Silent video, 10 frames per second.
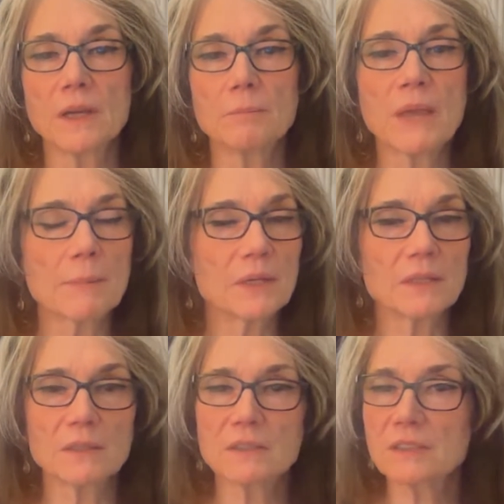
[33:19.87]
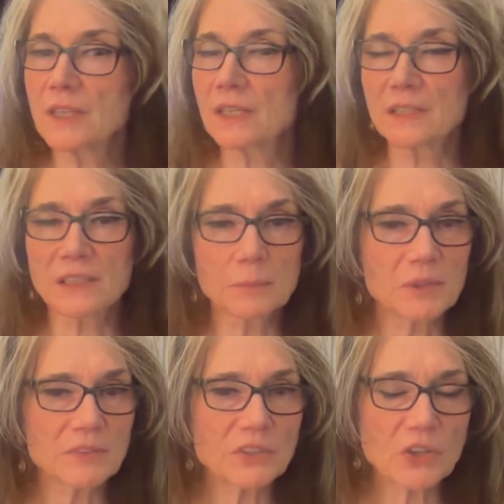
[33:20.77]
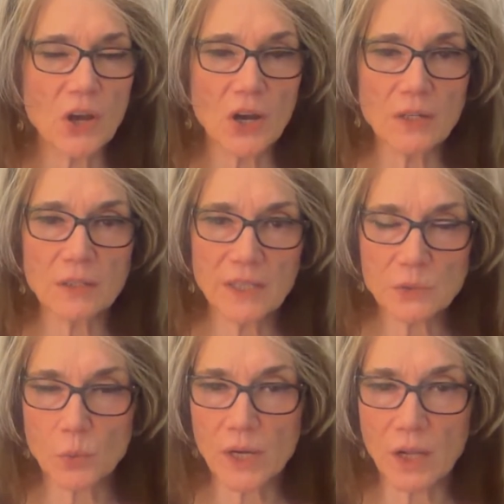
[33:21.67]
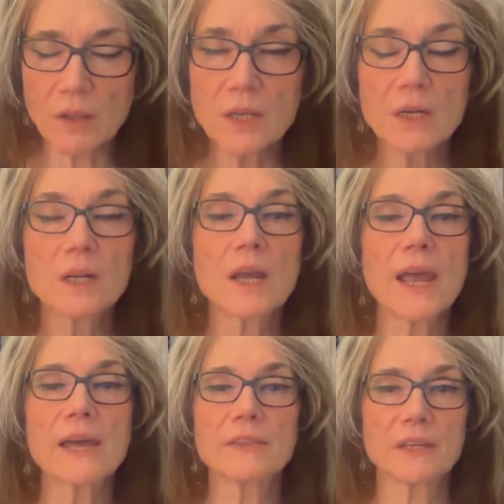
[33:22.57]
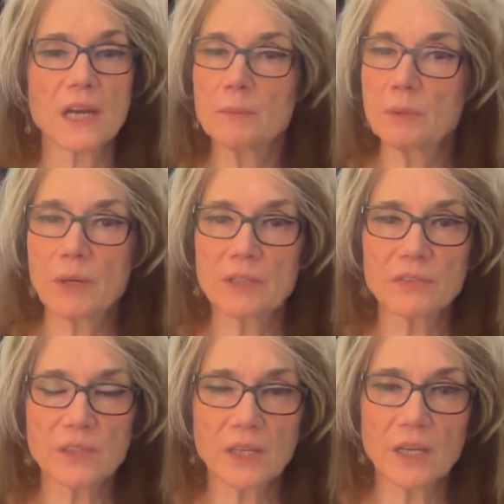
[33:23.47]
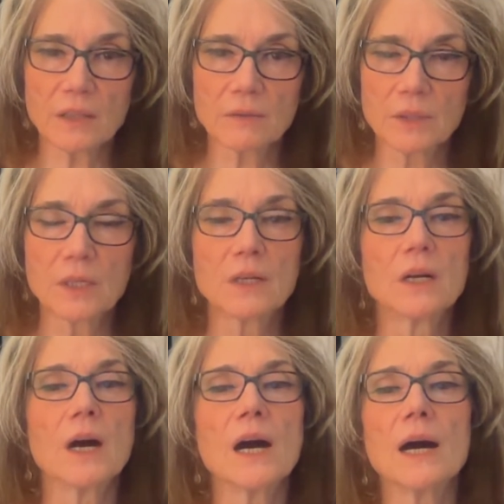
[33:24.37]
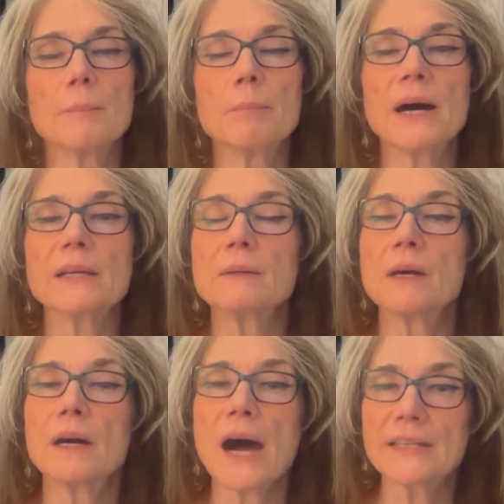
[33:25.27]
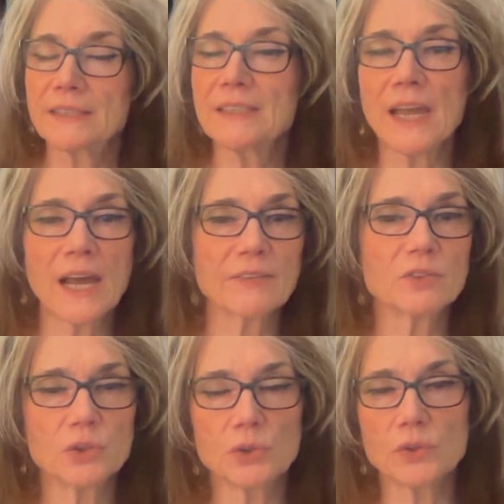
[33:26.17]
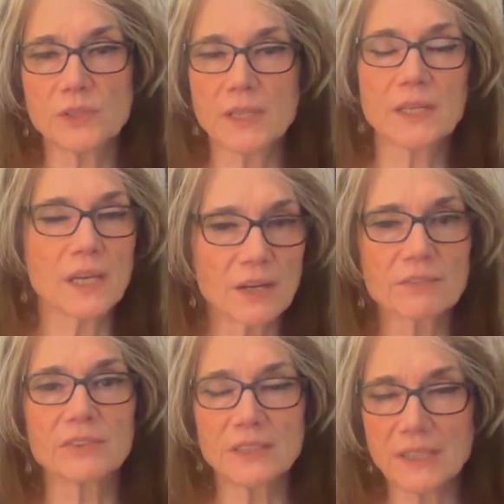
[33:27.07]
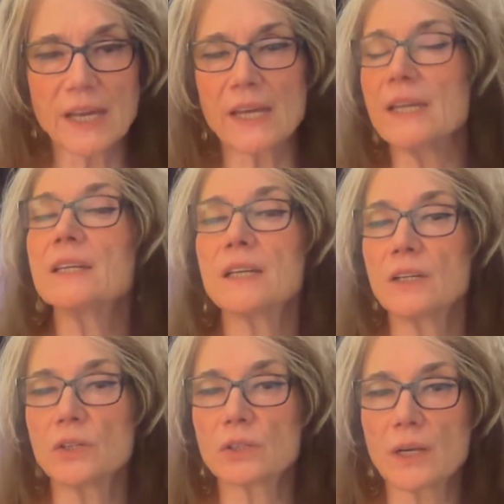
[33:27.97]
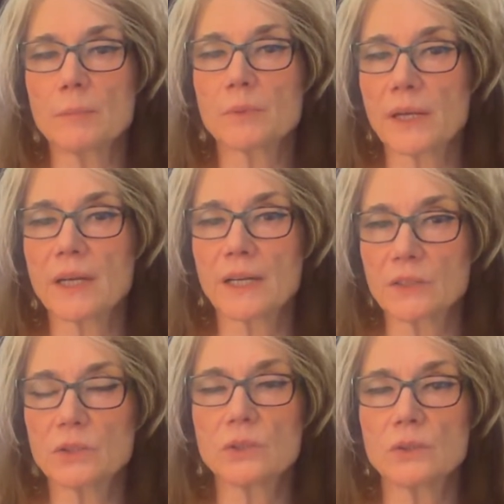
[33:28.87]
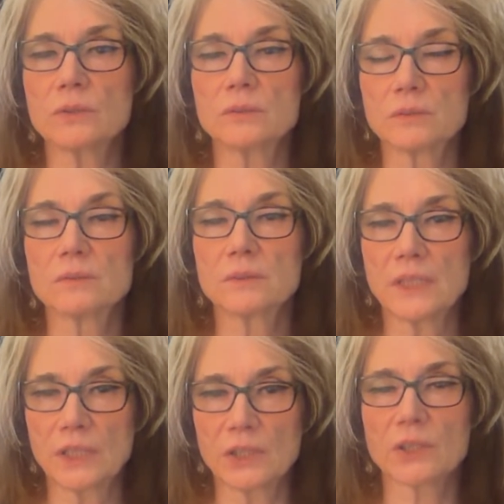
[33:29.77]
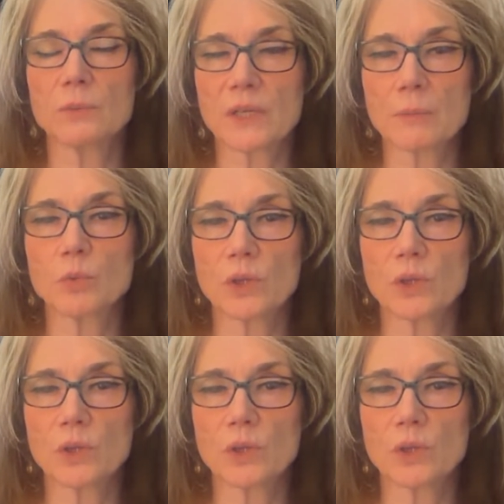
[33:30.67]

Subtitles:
maybe sing a little bit of a song as well, and then I'd be ready for the gig. But I didn't have to sing every day in Europe like I do here when I'm